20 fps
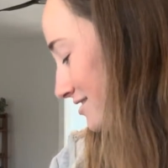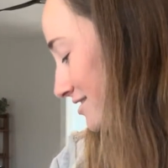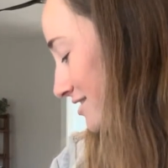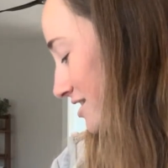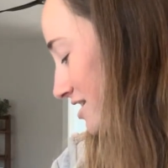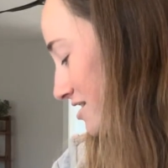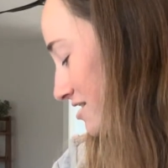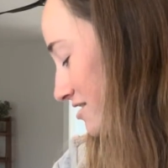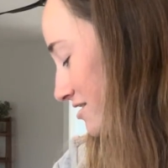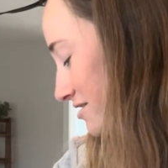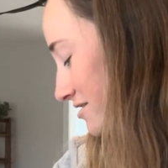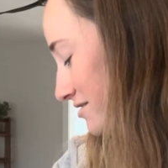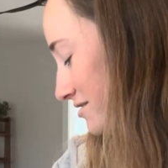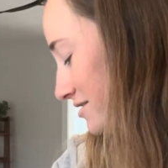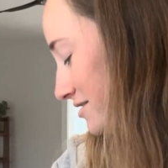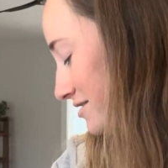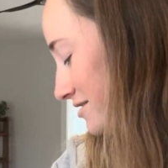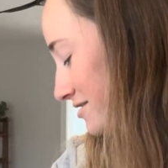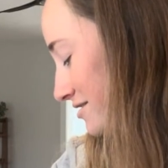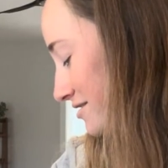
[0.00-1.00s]

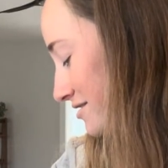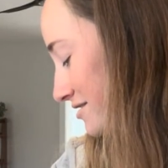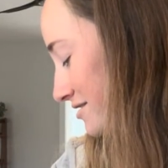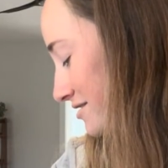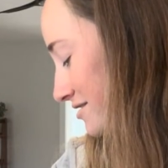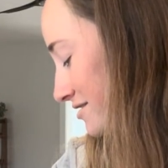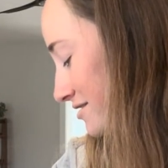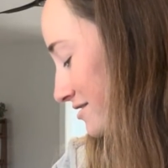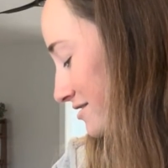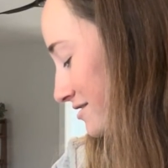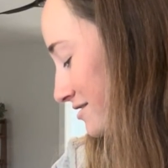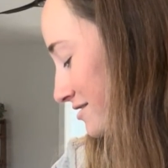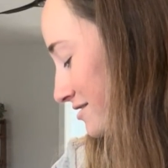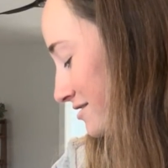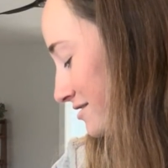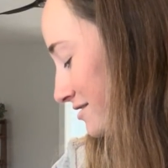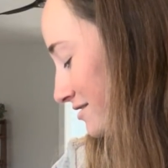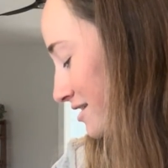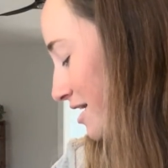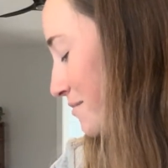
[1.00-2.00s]
Dude,
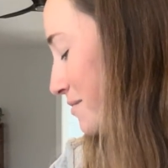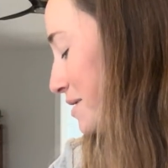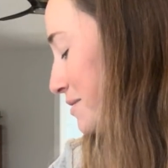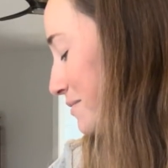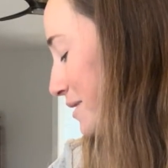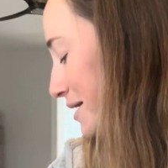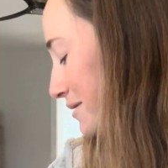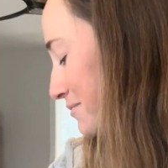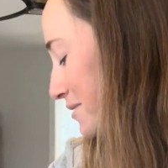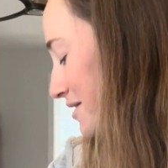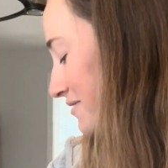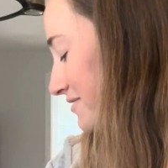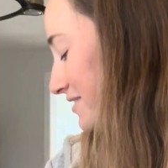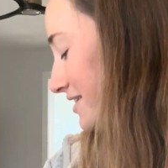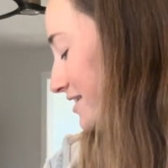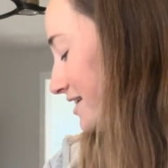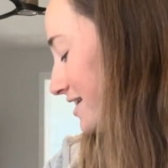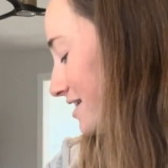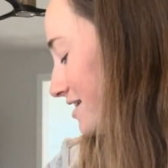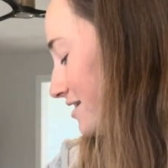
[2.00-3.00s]
let me make my
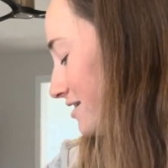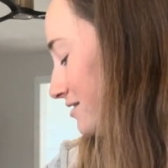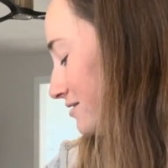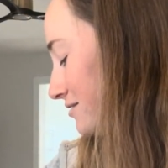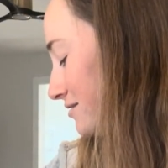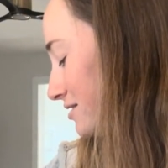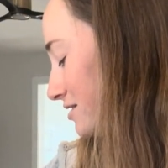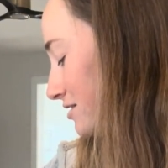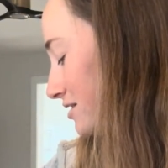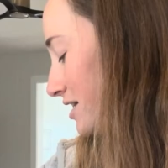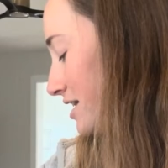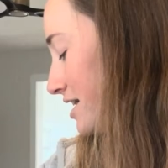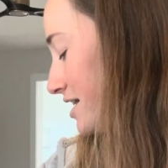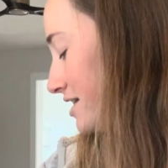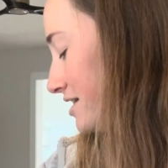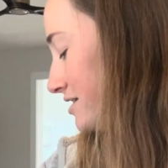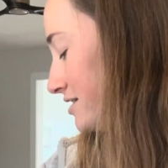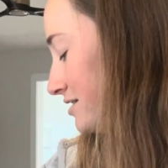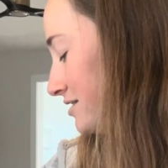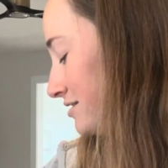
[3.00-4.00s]
video,
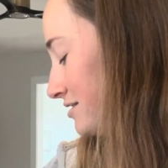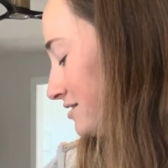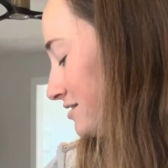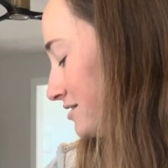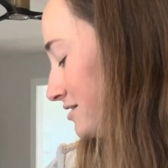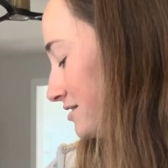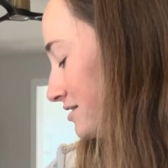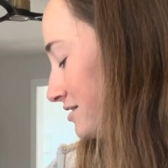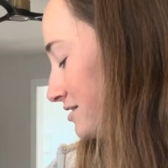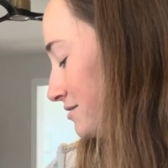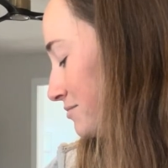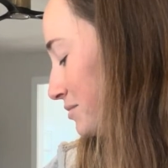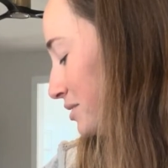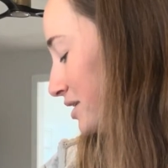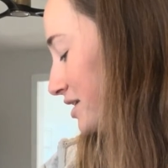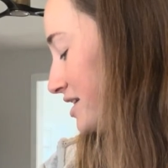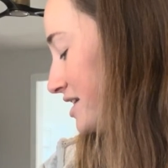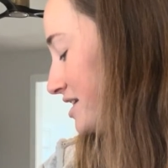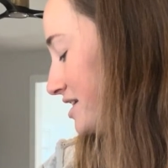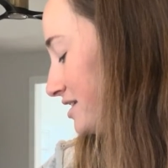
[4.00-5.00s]
okay?
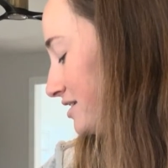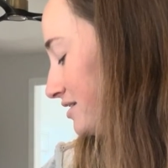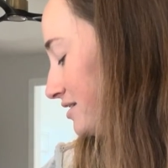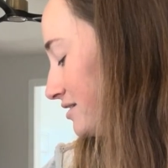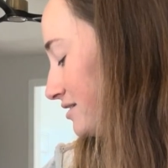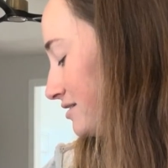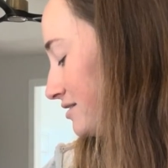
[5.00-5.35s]
Please?